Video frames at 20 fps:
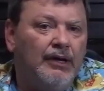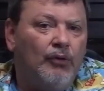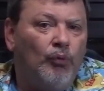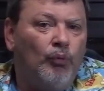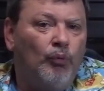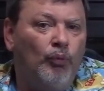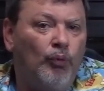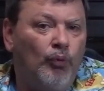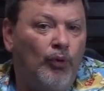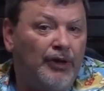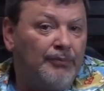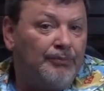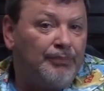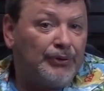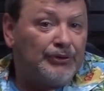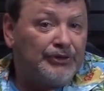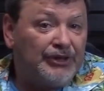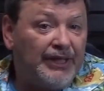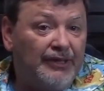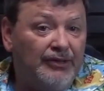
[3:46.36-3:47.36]
One in
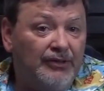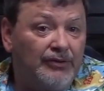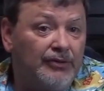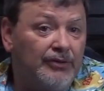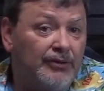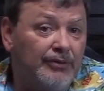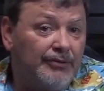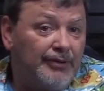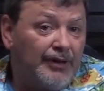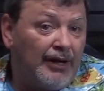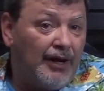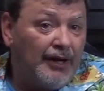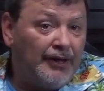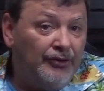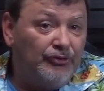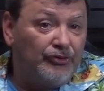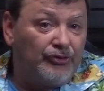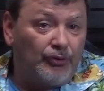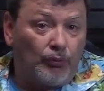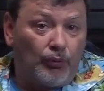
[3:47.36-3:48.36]
particular that I
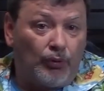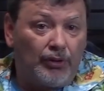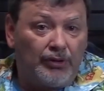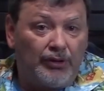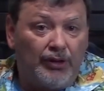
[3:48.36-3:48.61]
used to work